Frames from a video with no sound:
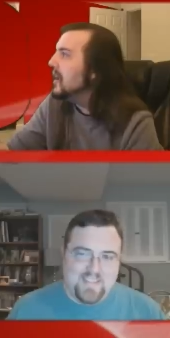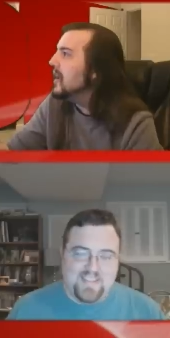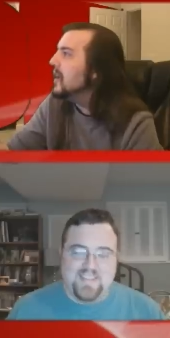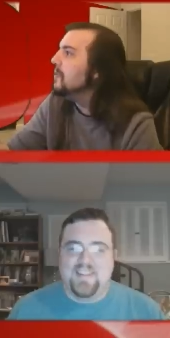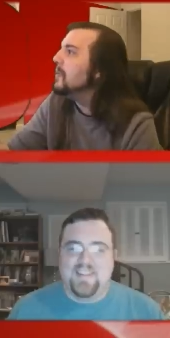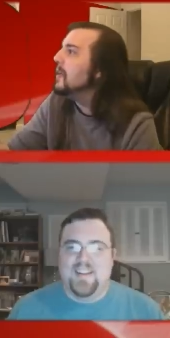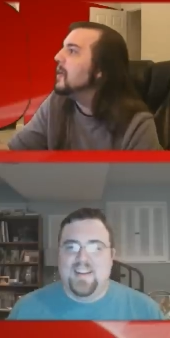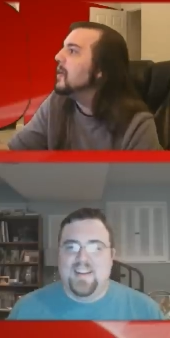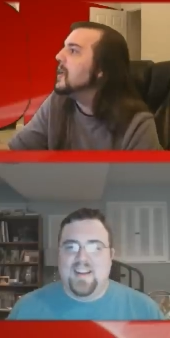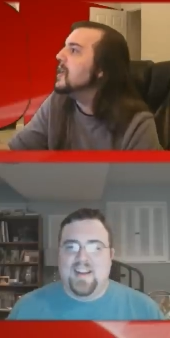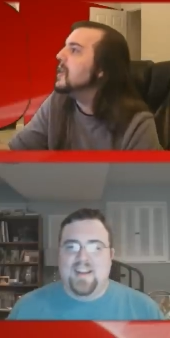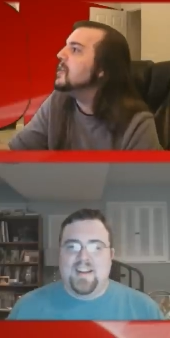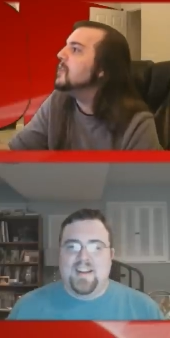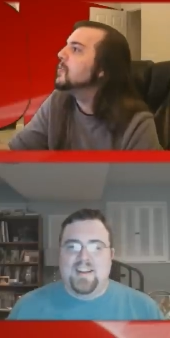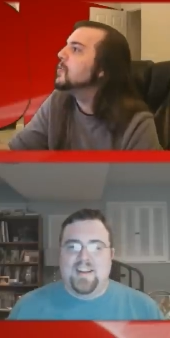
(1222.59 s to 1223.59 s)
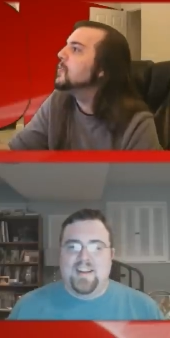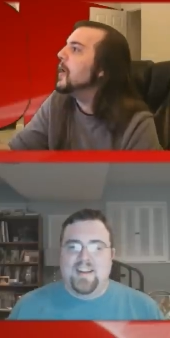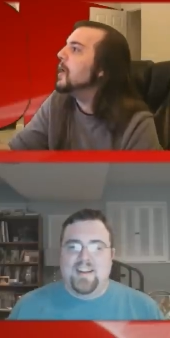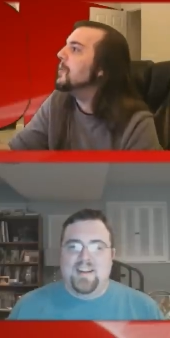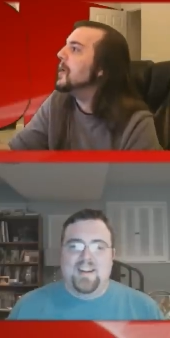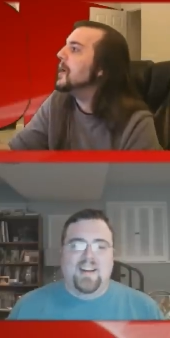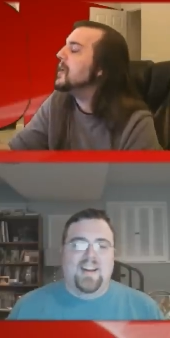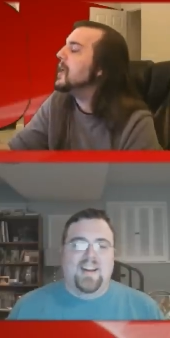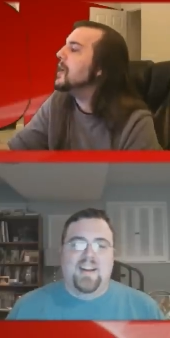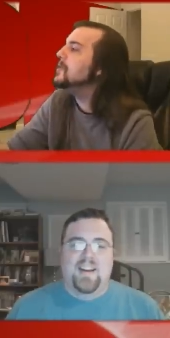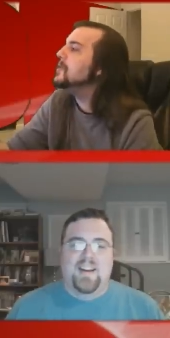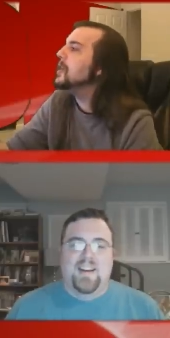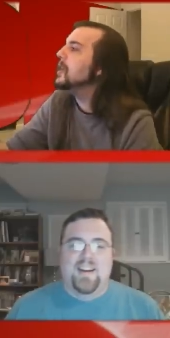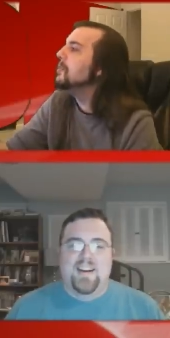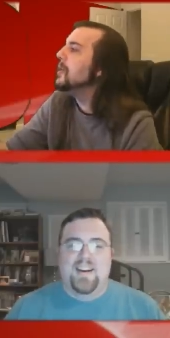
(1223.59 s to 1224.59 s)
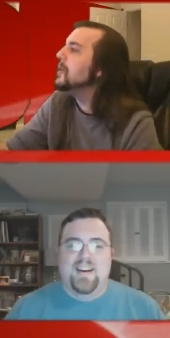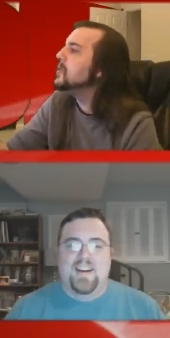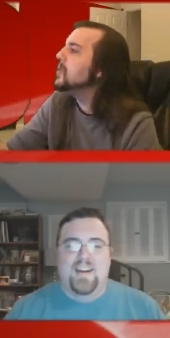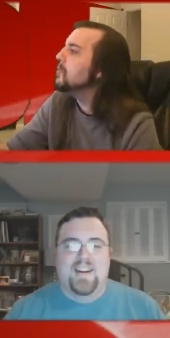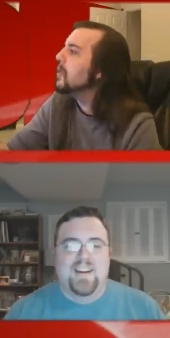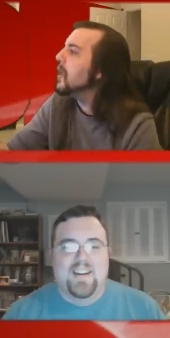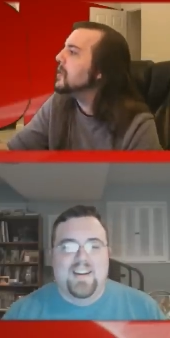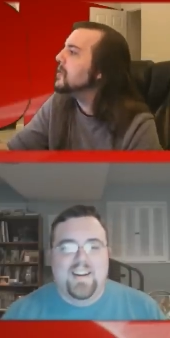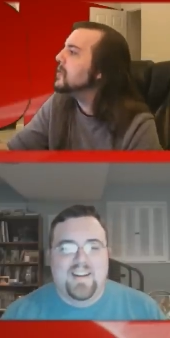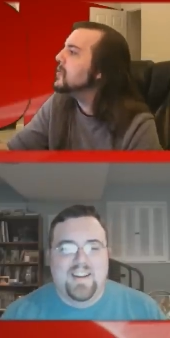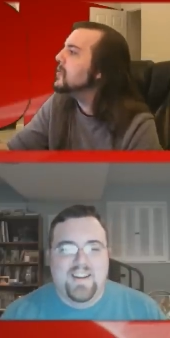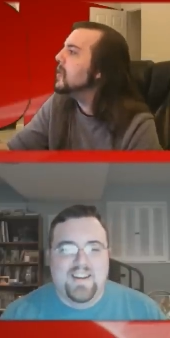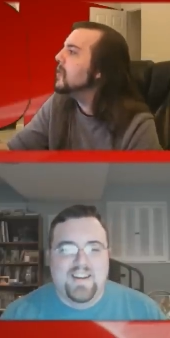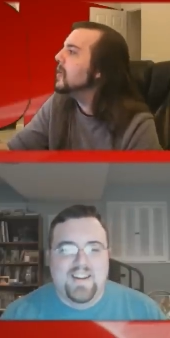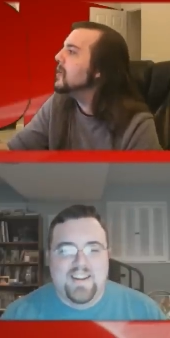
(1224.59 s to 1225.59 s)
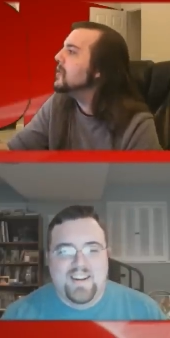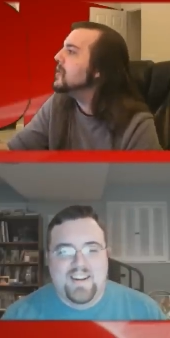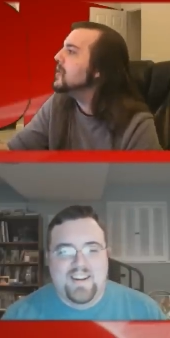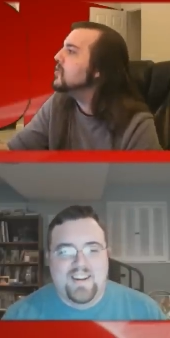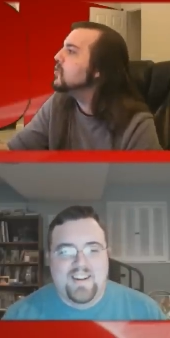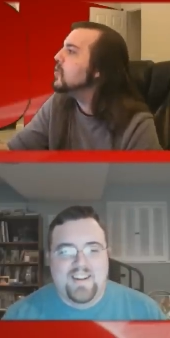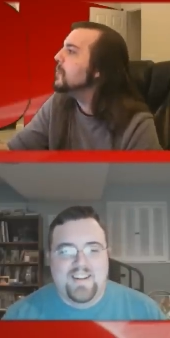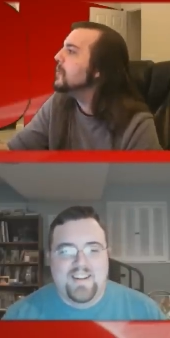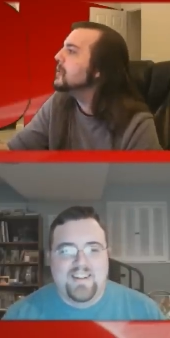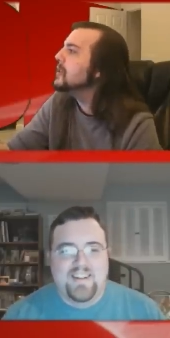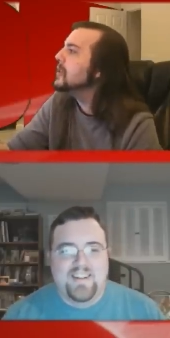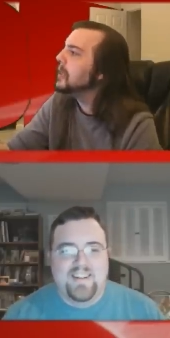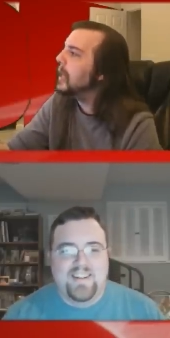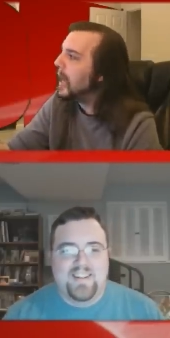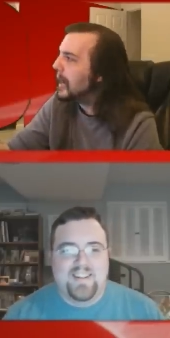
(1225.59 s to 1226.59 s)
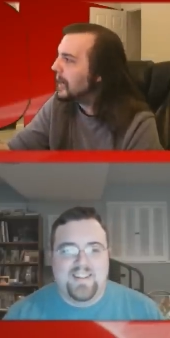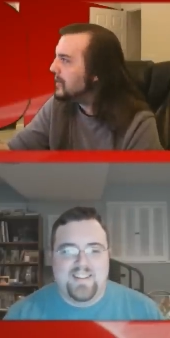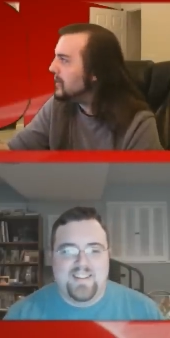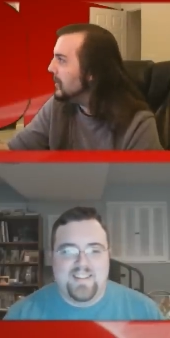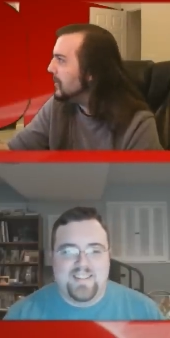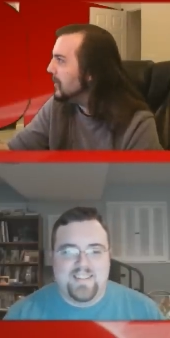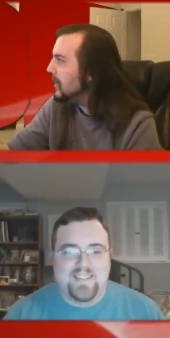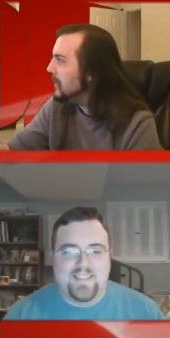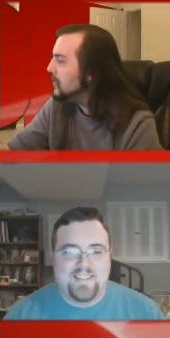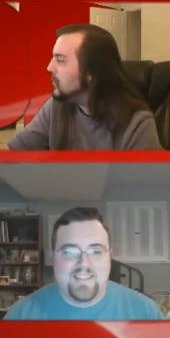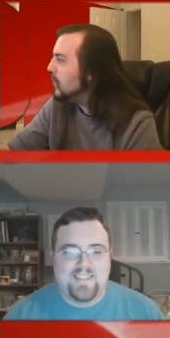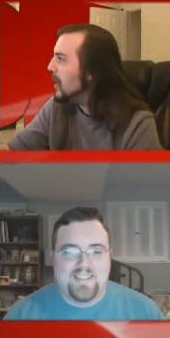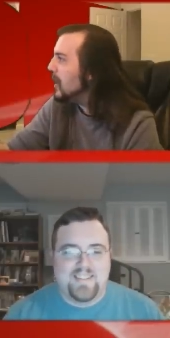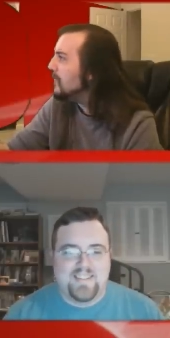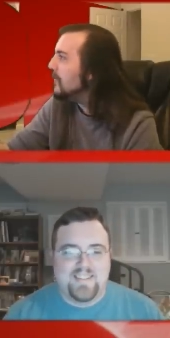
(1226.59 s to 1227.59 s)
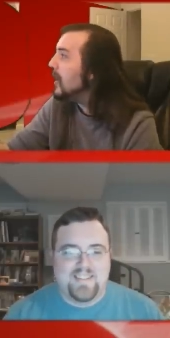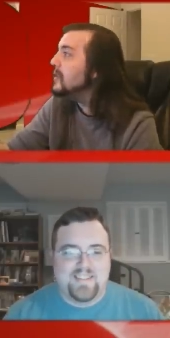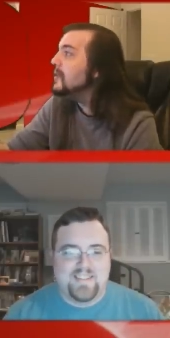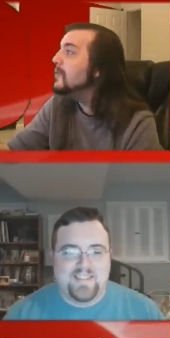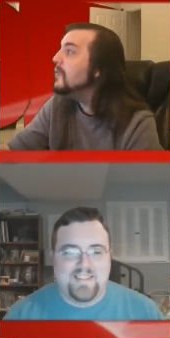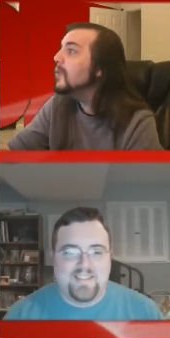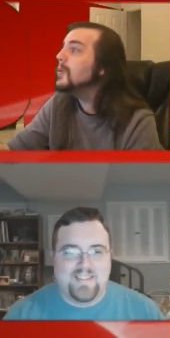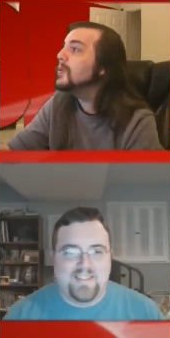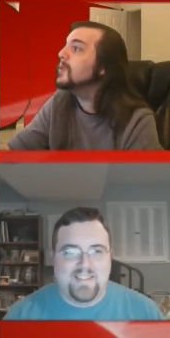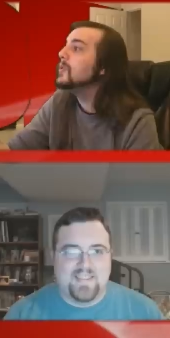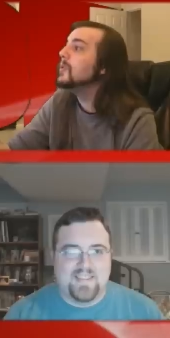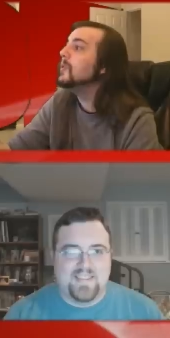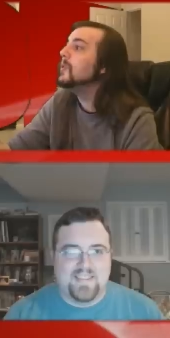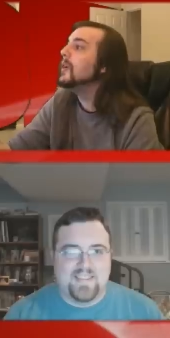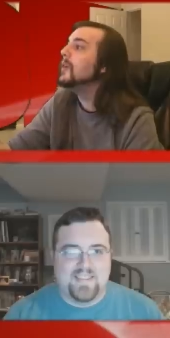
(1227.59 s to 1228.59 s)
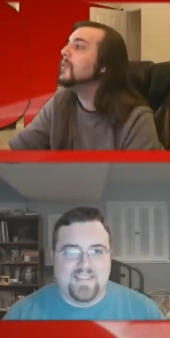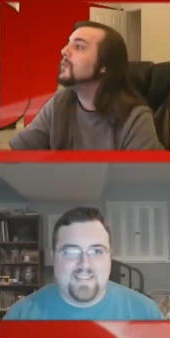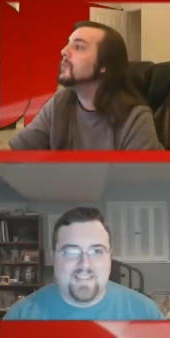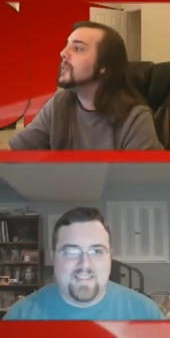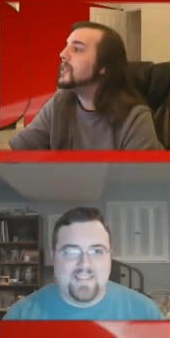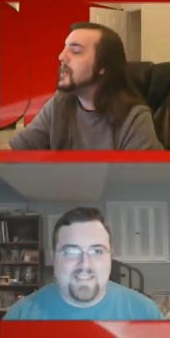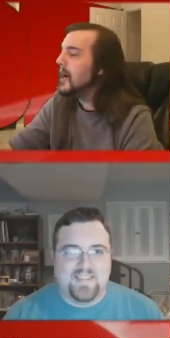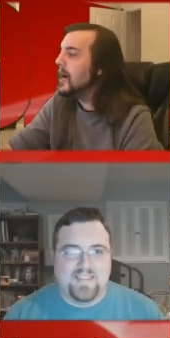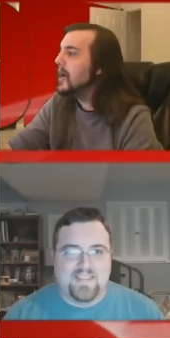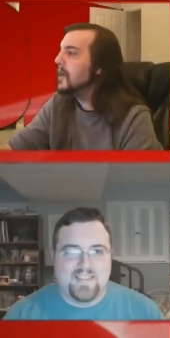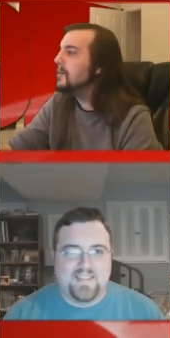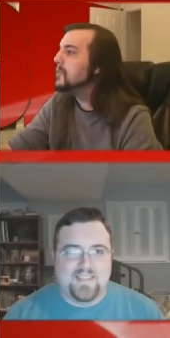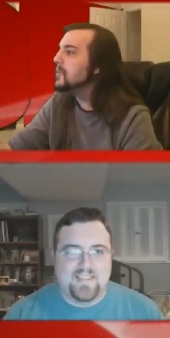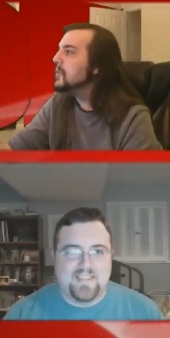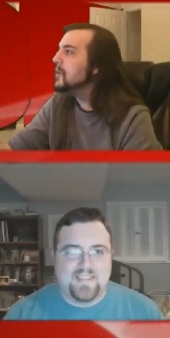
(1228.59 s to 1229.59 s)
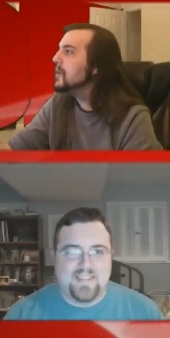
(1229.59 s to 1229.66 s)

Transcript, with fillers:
Speaker 1: And apparently, he responded by engaging in a Muslim practice known as the triple talaq, telling his wife, I divorce you three times.